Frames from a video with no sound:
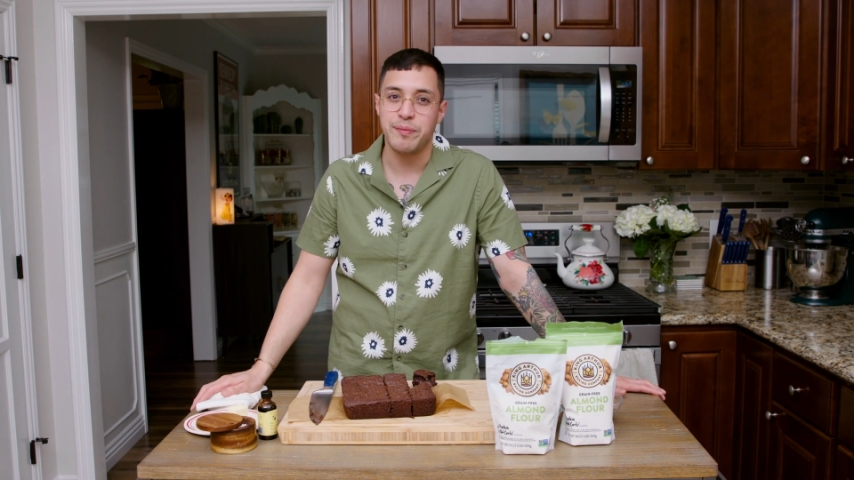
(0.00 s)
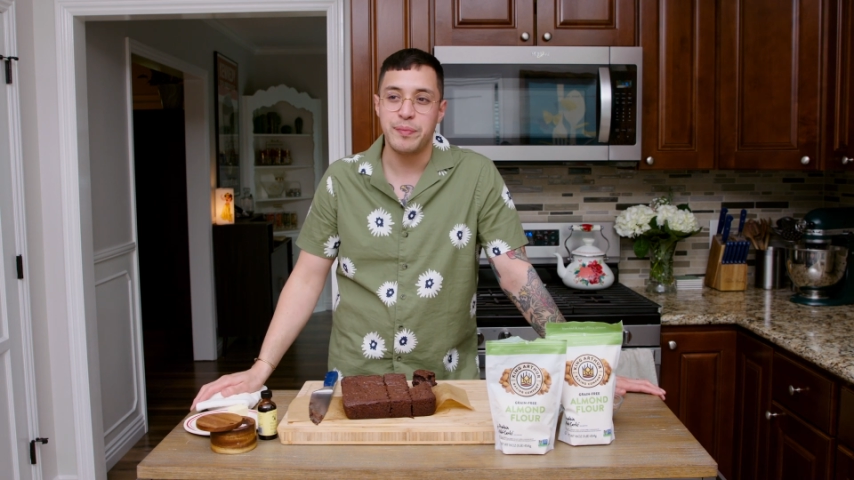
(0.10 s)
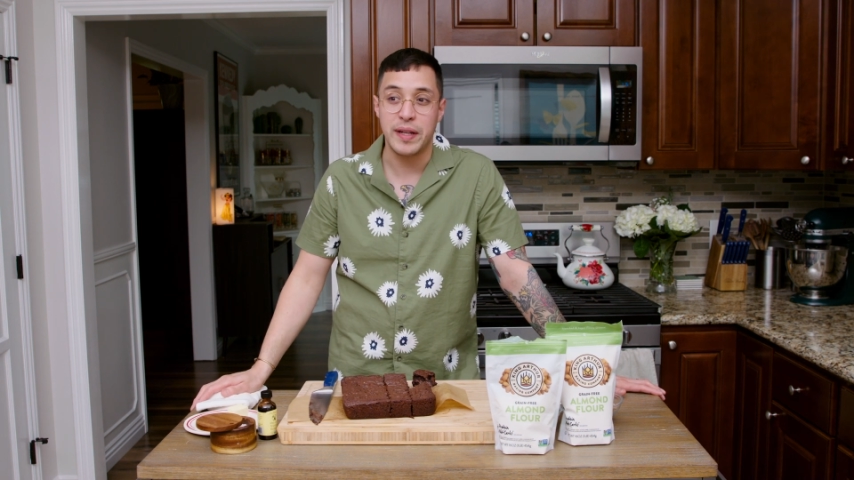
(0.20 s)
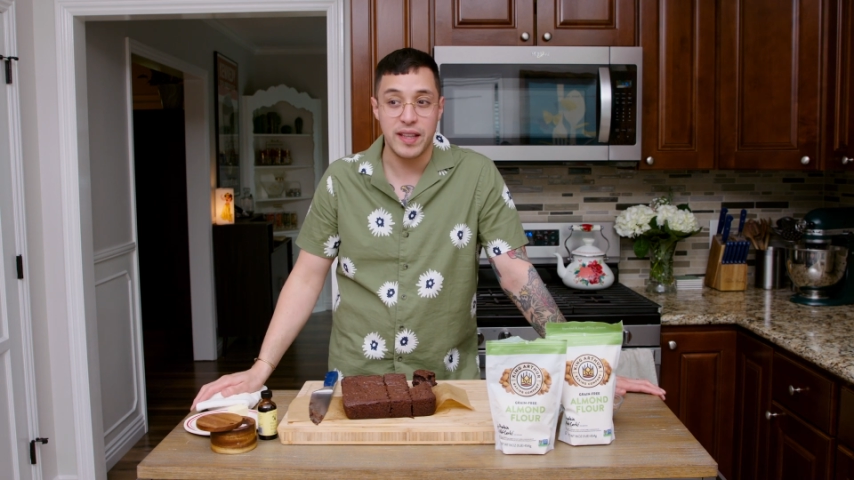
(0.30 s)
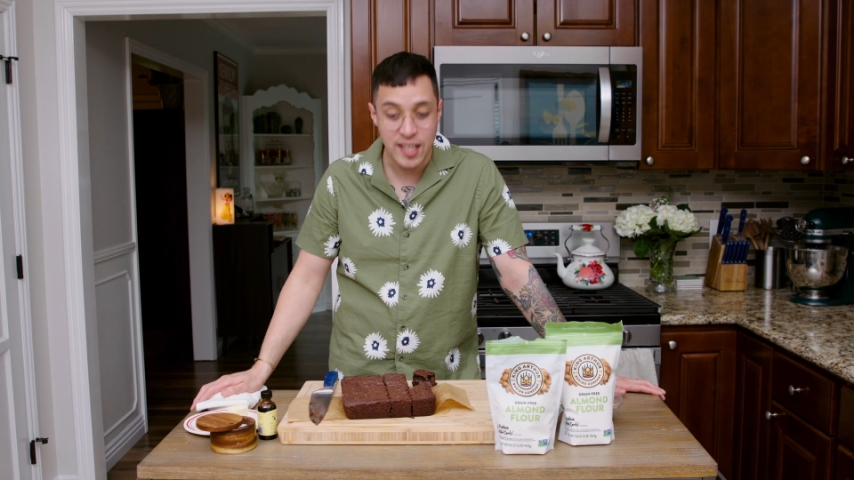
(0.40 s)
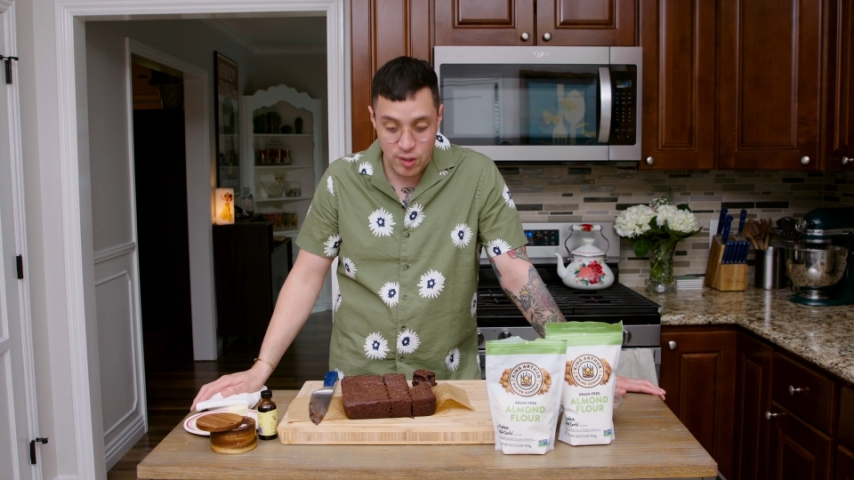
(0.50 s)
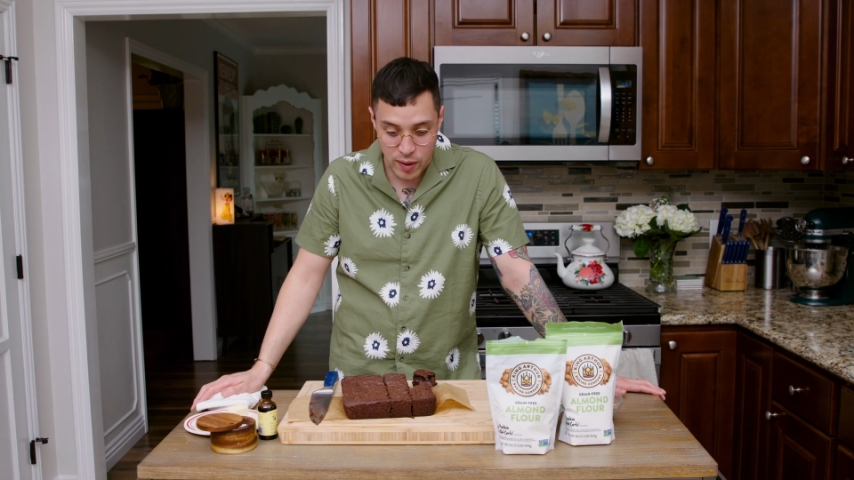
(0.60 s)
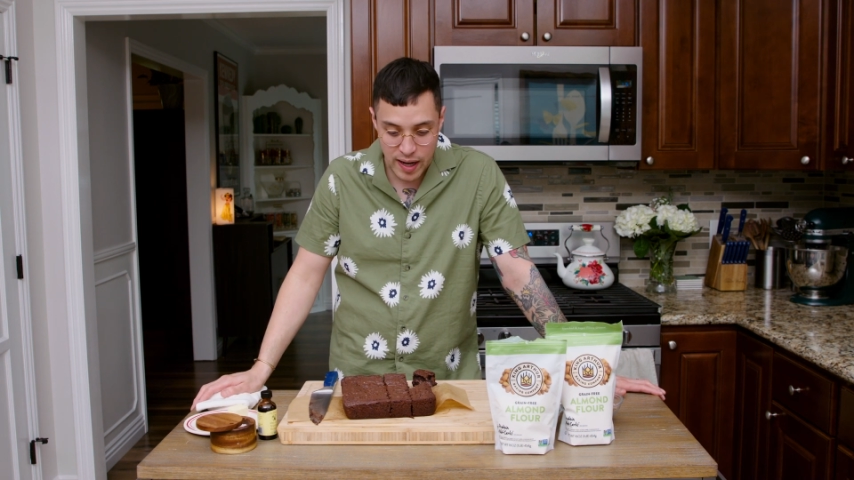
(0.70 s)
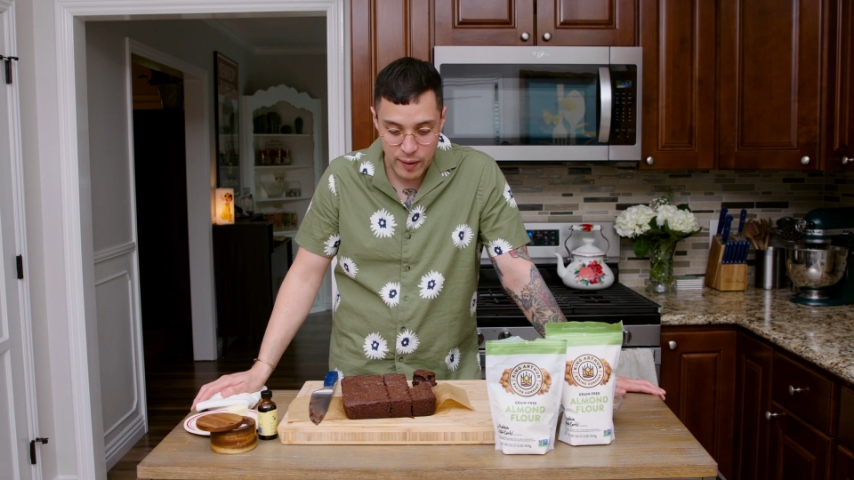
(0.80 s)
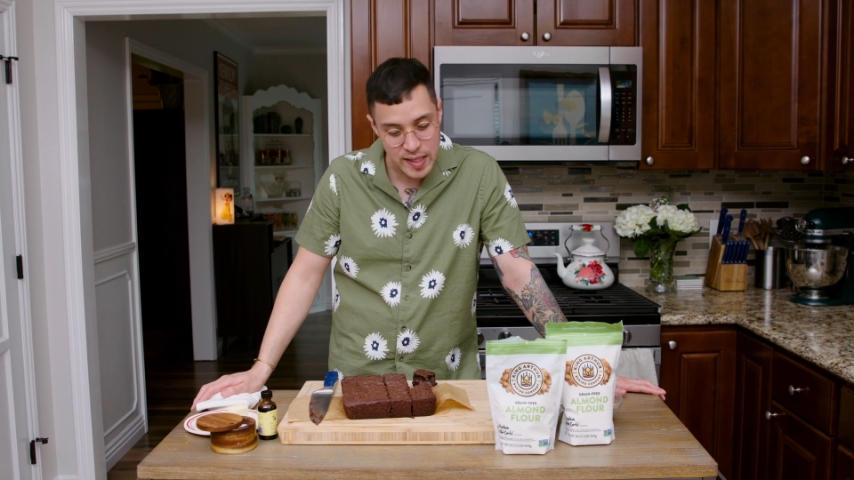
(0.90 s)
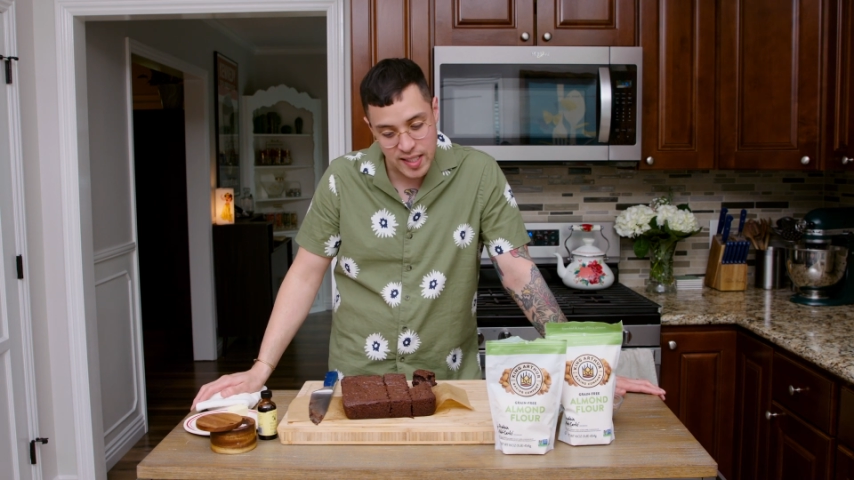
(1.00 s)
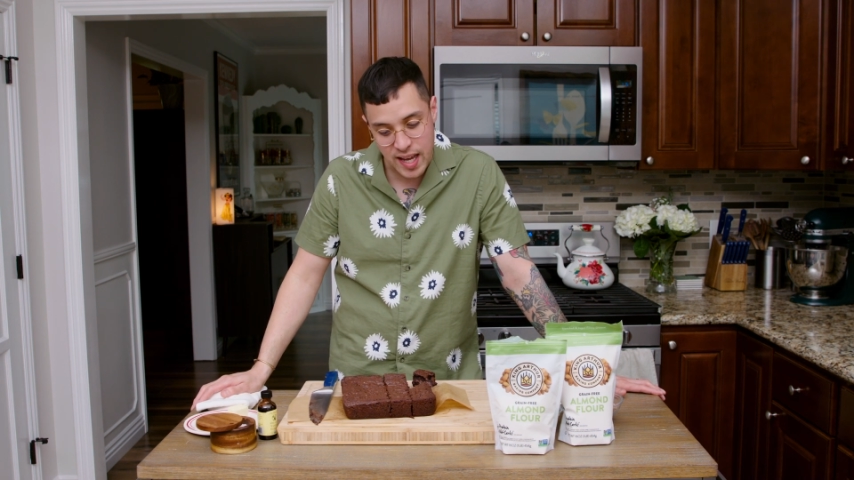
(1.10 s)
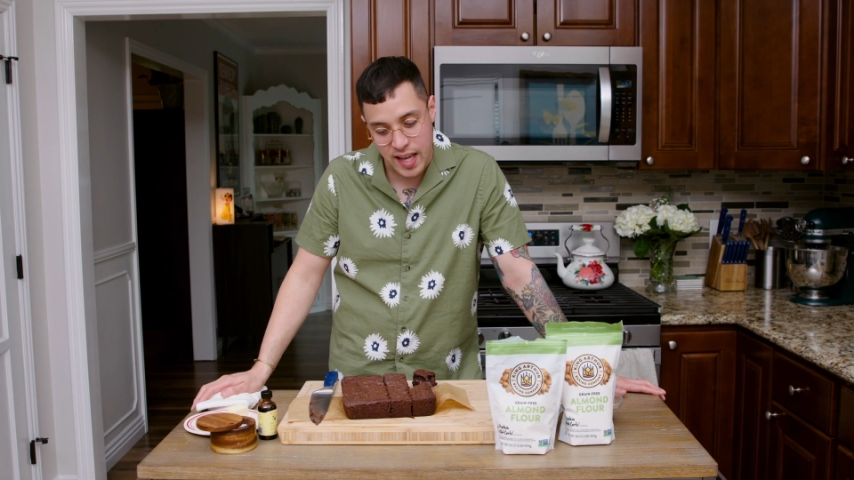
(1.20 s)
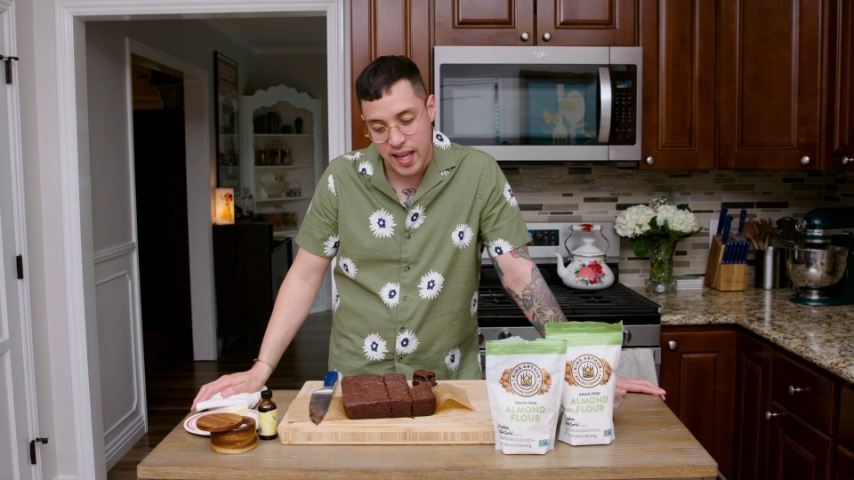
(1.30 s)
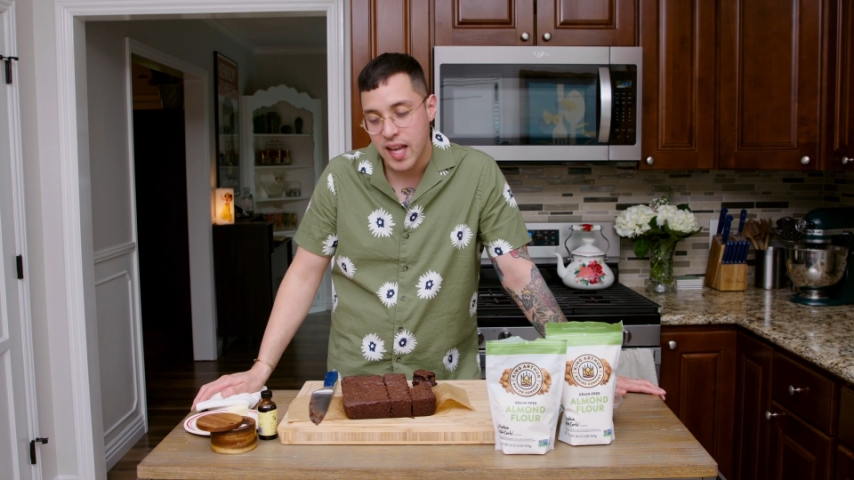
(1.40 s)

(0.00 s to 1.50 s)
But this one I would say